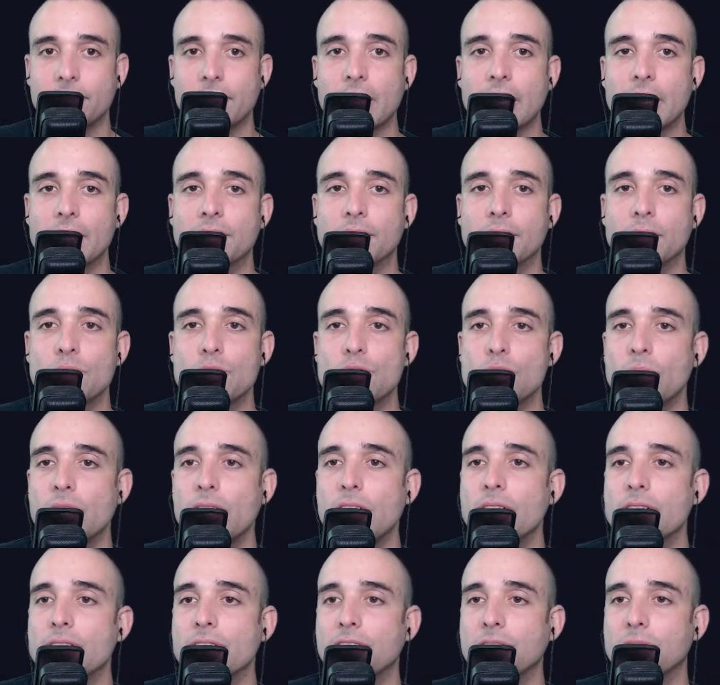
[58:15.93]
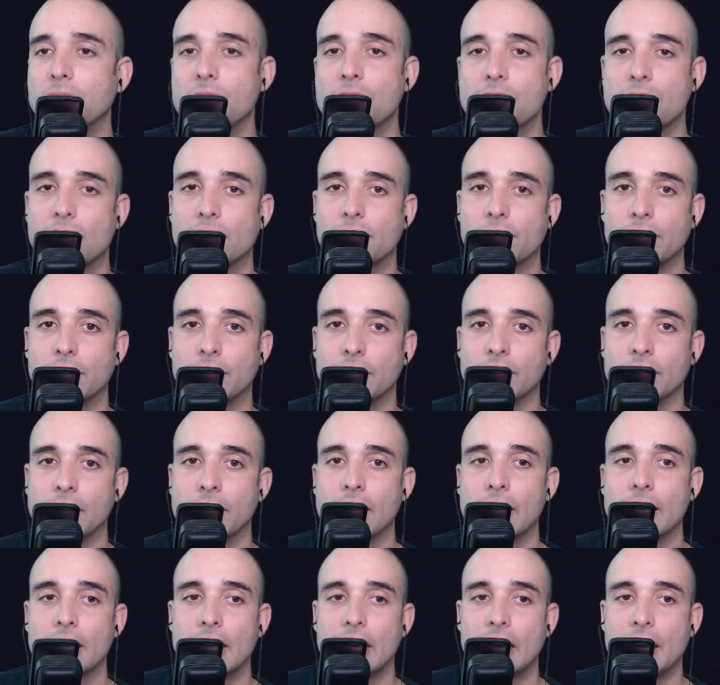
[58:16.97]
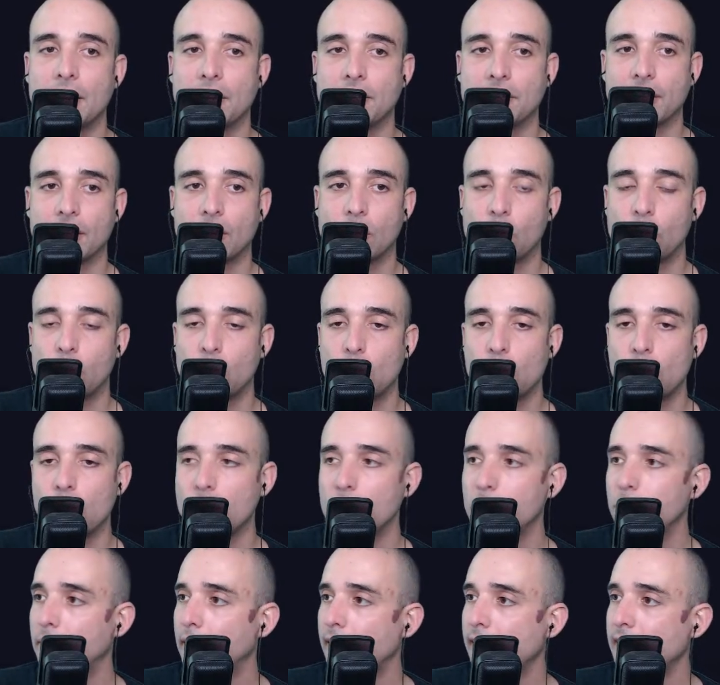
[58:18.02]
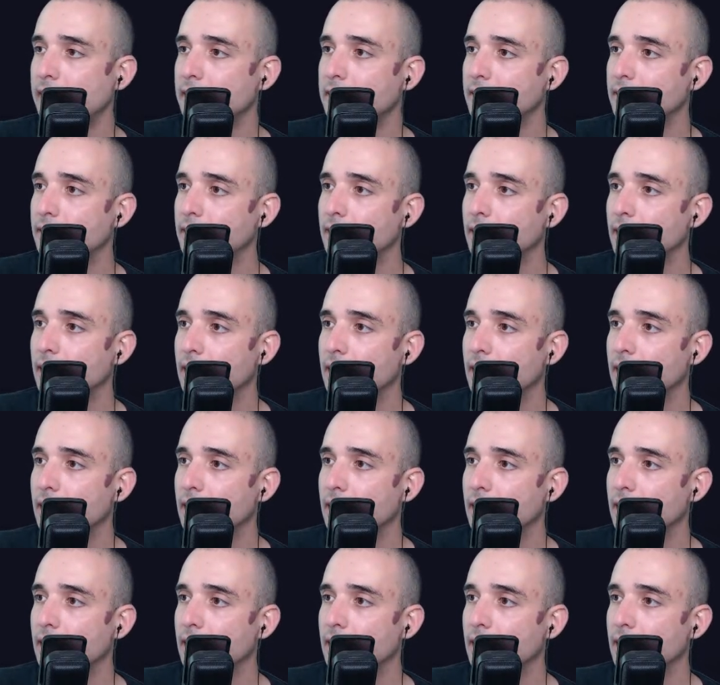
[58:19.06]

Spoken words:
So join our Discord server. It is a cool place